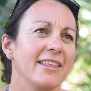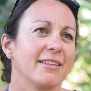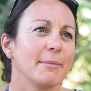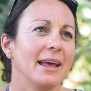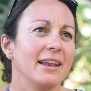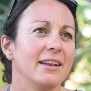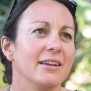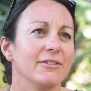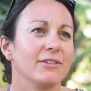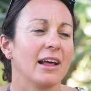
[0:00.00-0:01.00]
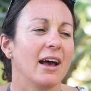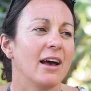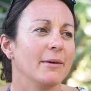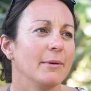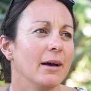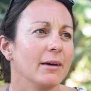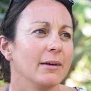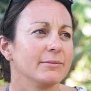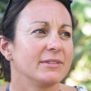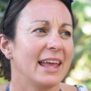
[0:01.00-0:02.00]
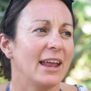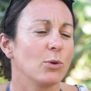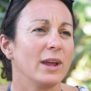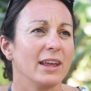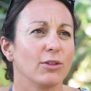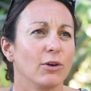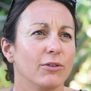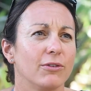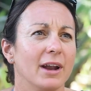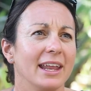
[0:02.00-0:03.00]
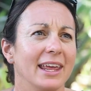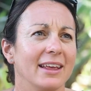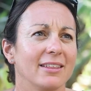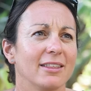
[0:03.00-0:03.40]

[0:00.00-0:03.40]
this meant 10 weeks off running.